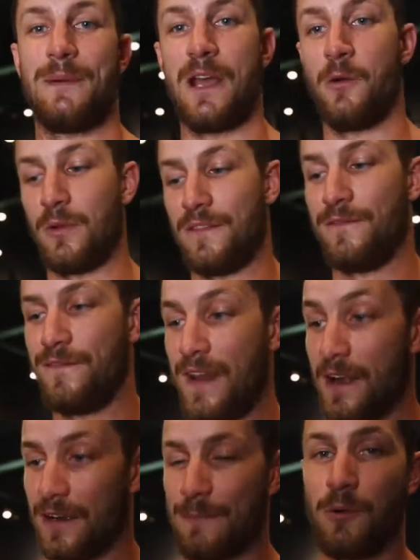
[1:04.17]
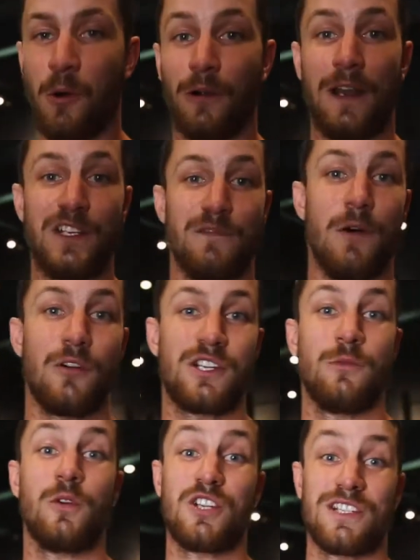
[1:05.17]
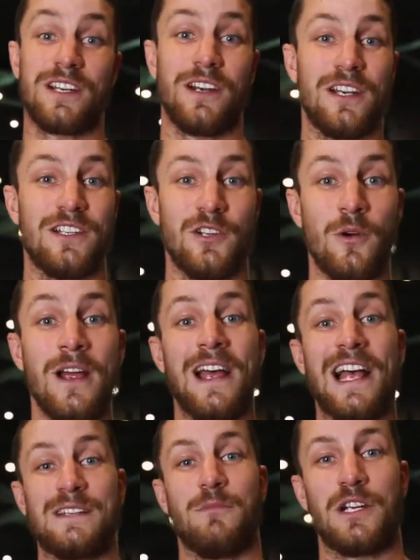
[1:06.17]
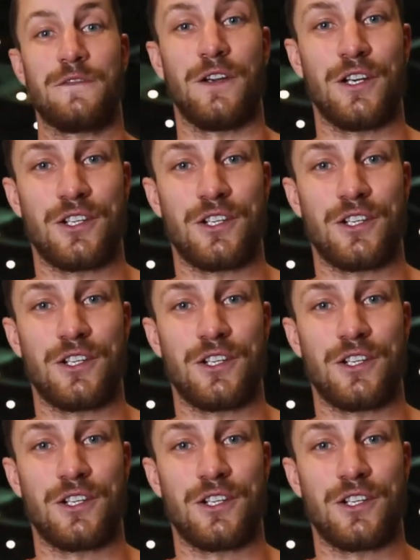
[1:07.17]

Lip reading: it out with very poor range of motion, which isn't gonna do as much for your